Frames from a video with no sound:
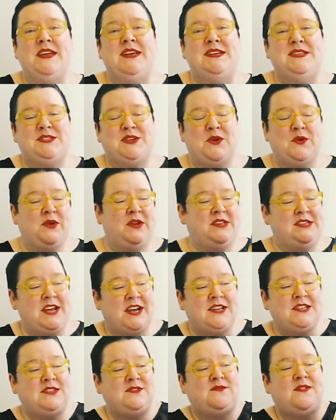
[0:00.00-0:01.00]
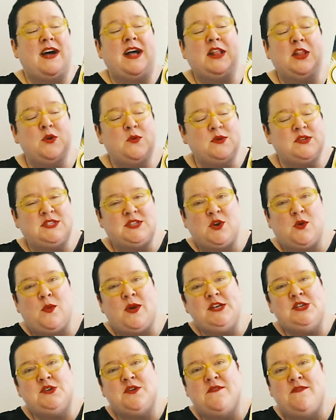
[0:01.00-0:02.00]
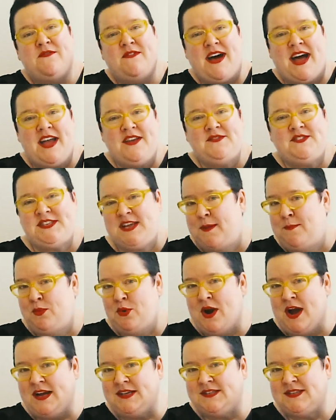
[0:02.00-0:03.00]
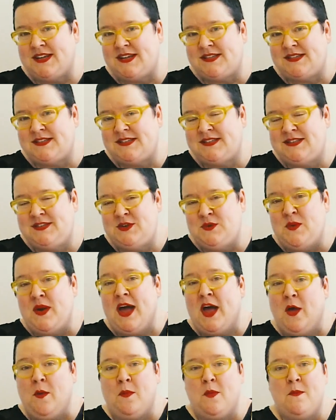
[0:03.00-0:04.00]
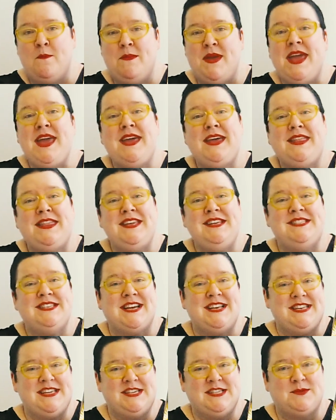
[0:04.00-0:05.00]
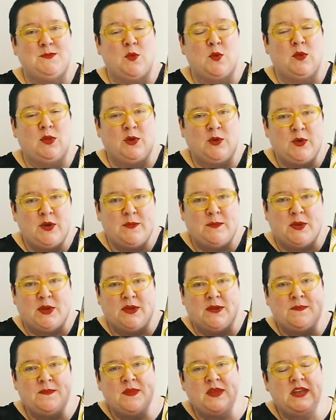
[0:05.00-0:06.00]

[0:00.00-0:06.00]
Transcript: So it does follow a sequential 5-step process to help make these ideas more learnable.